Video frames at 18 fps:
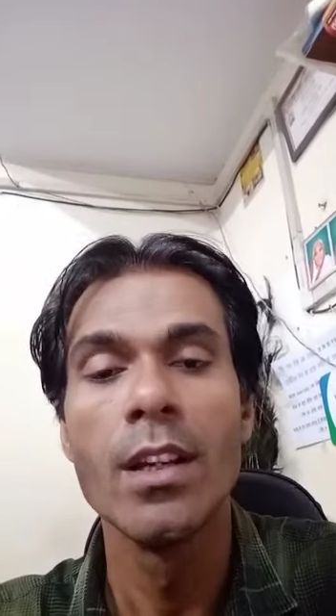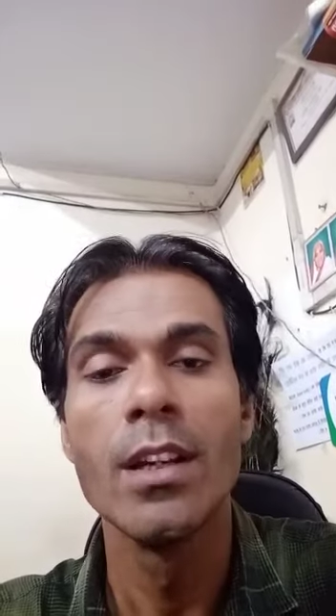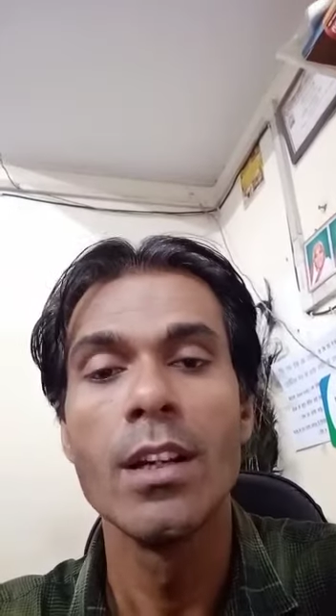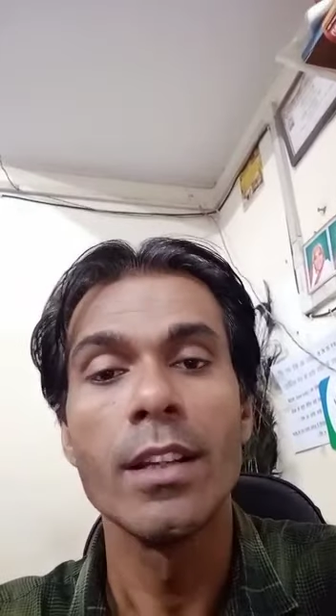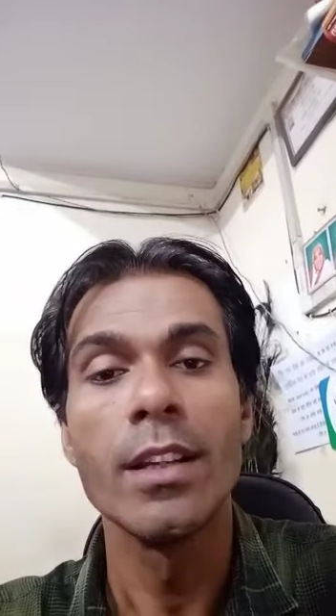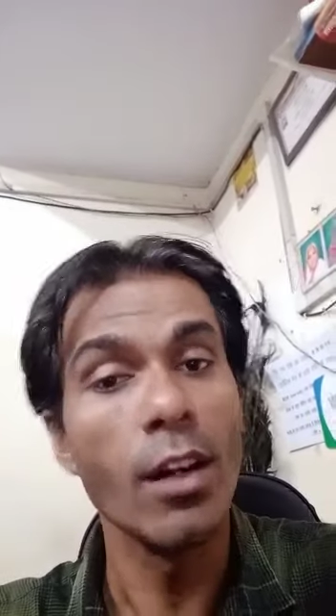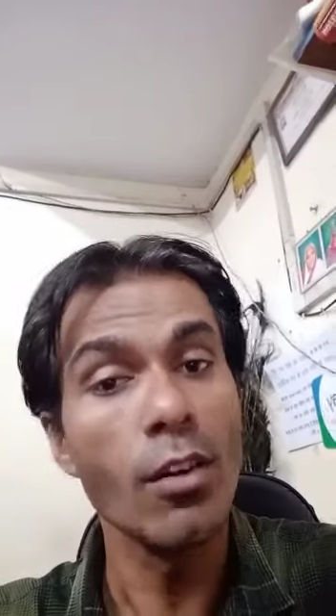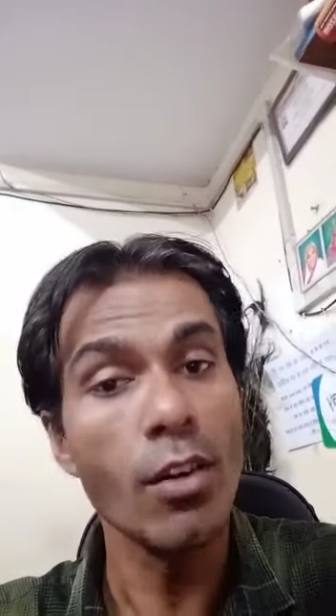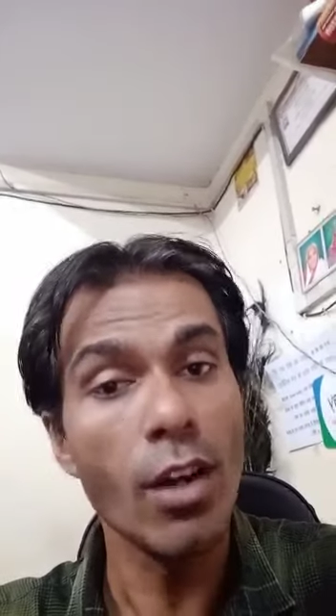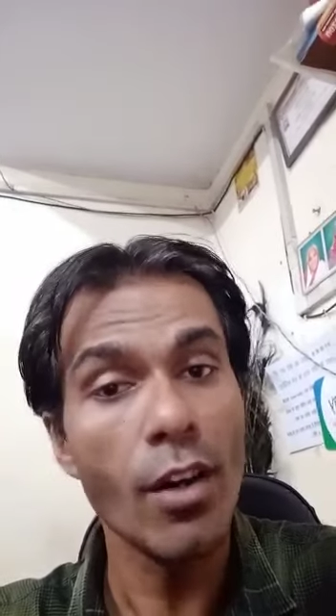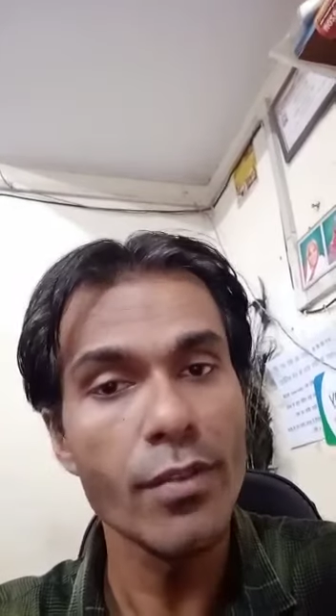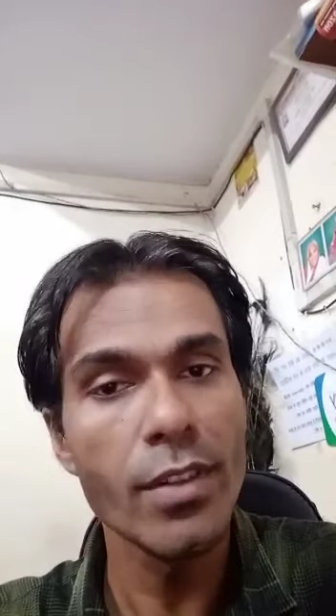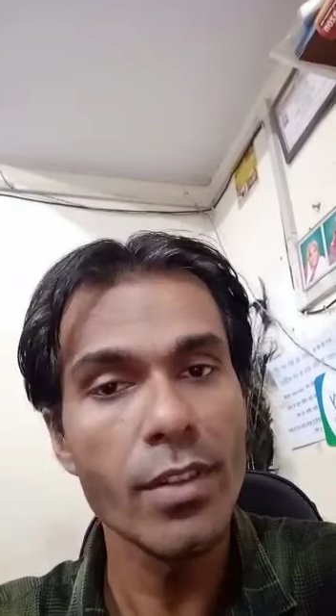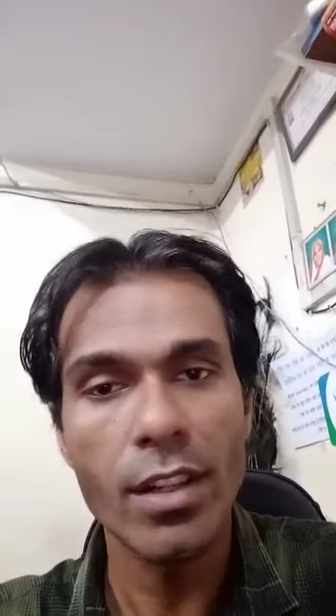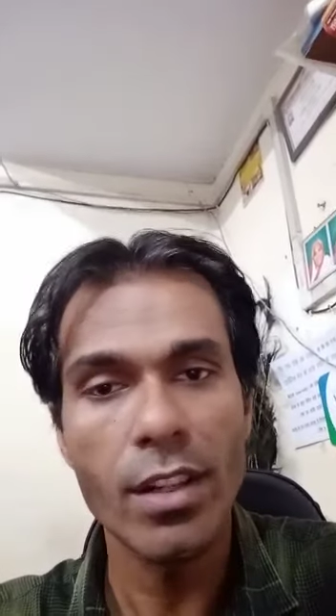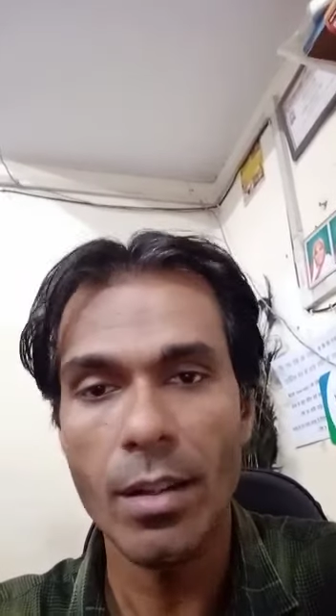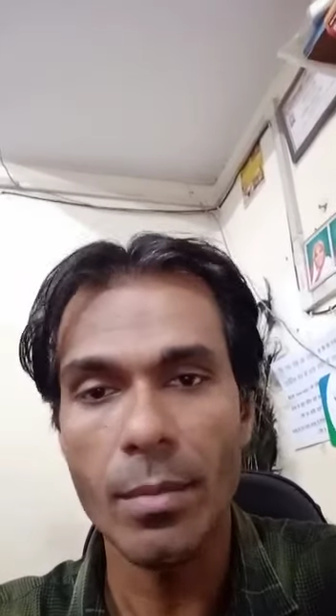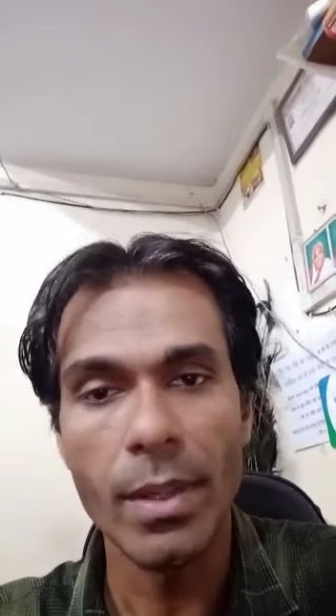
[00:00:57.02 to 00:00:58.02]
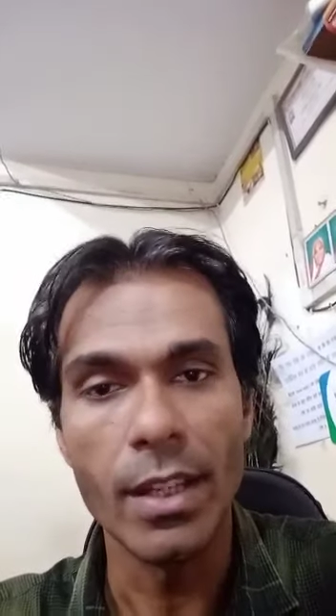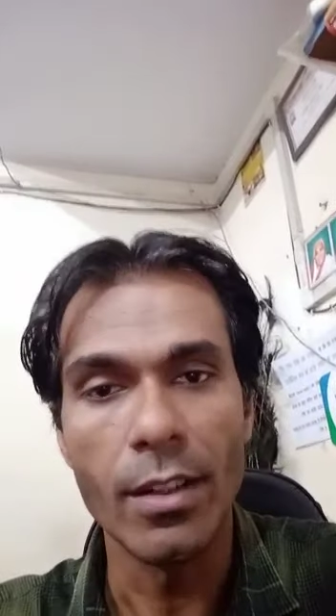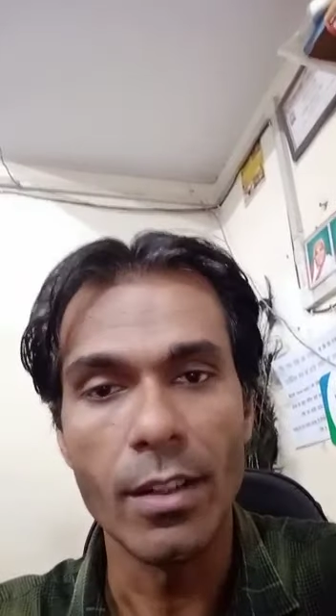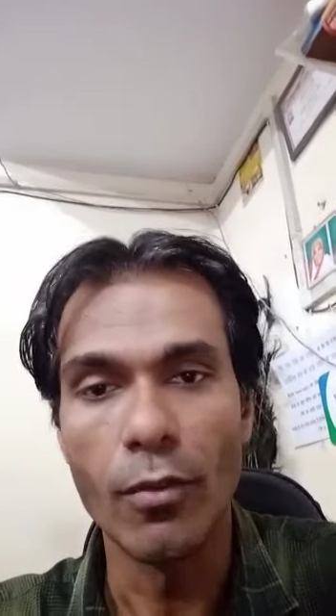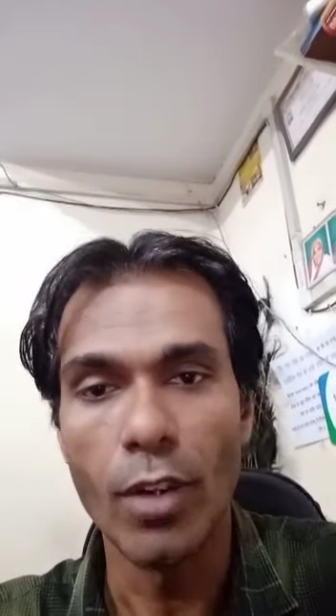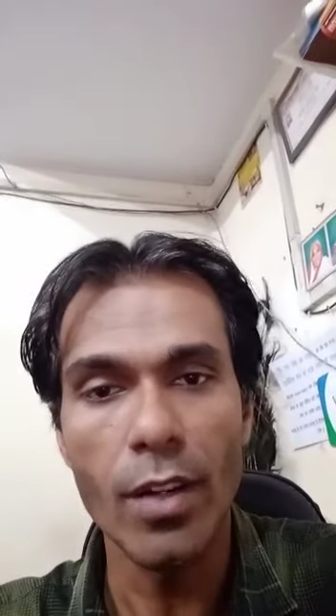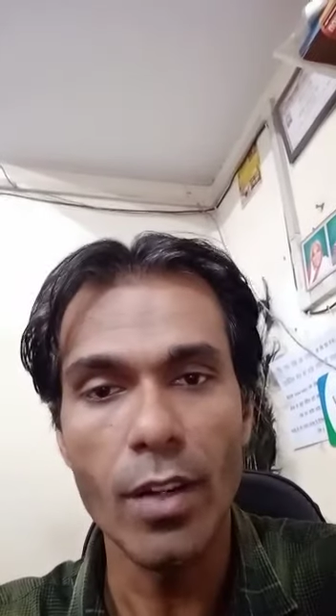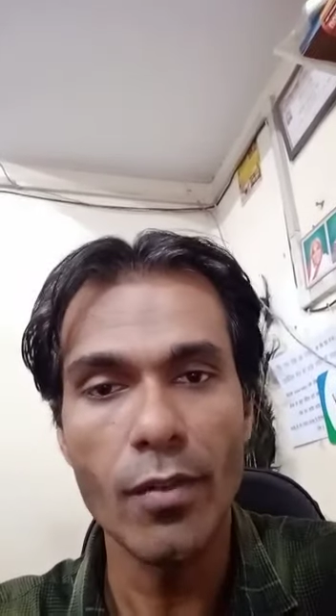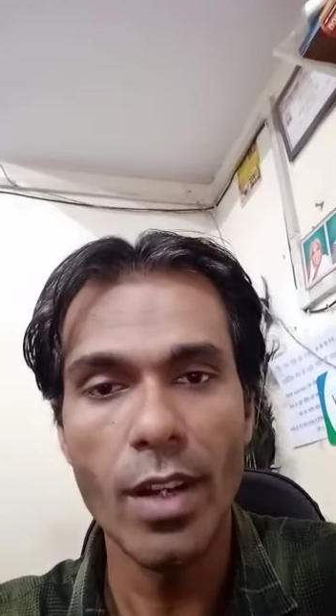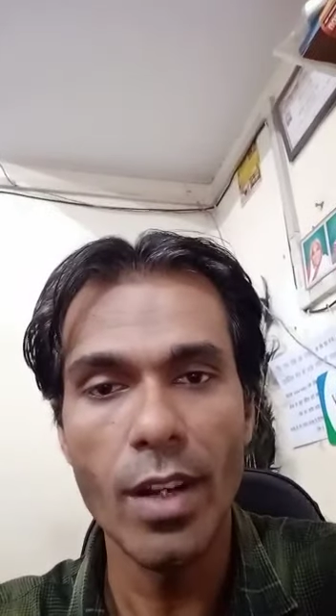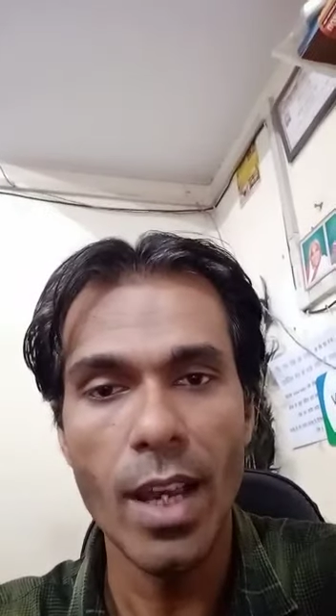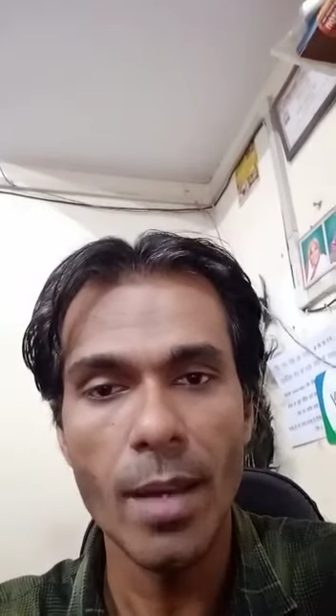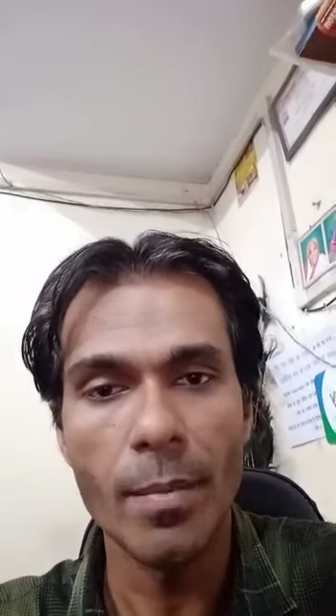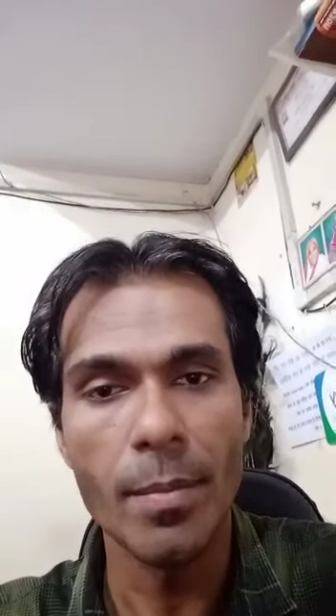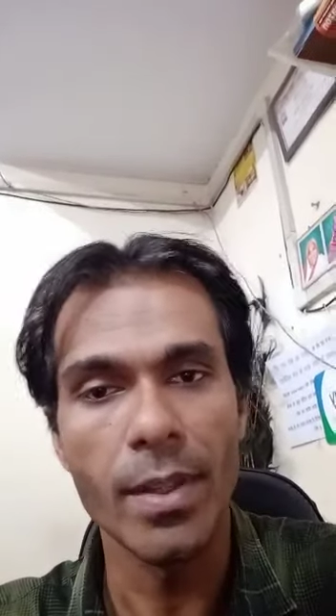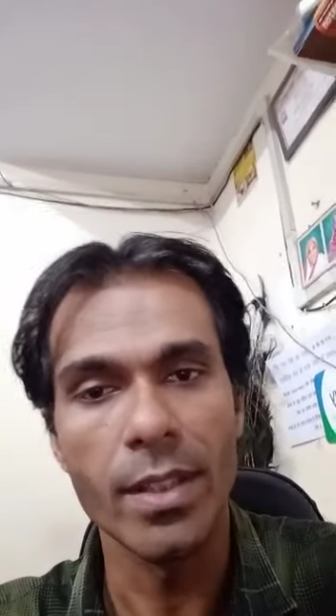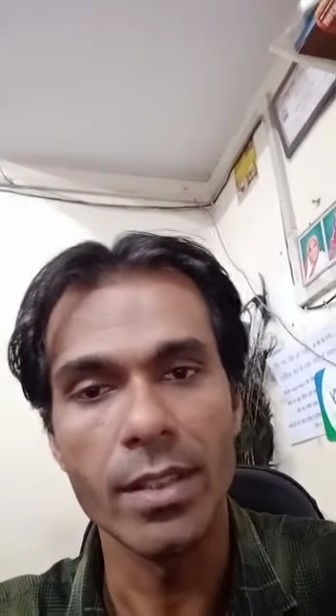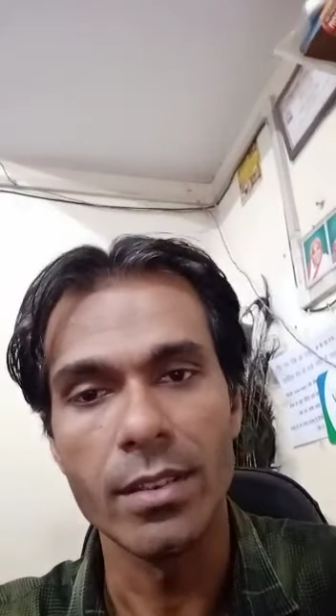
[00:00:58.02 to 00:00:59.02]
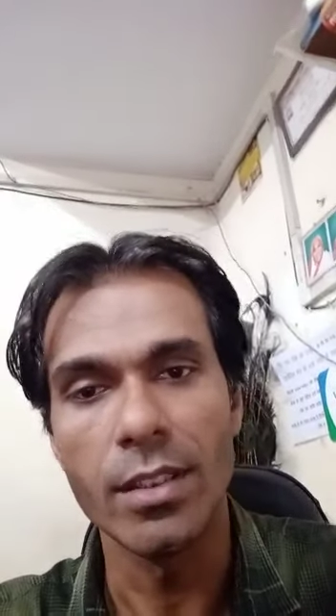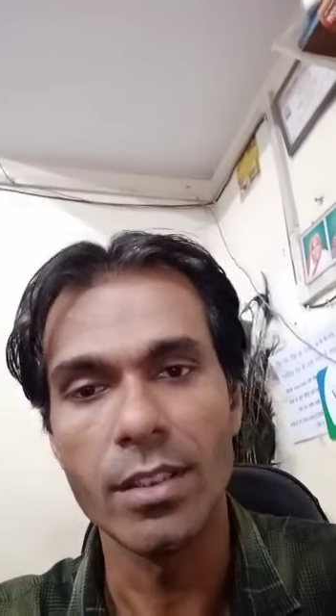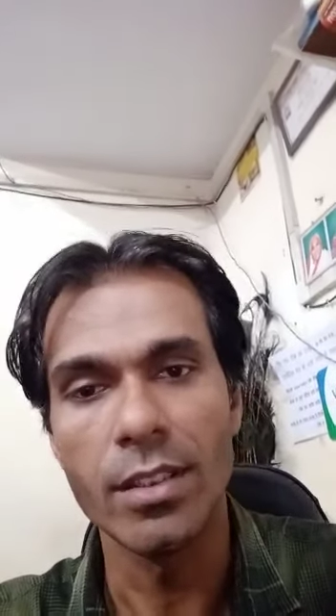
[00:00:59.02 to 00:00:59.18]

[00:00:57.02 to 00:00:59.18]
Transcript: Now after rubbing, what will happen?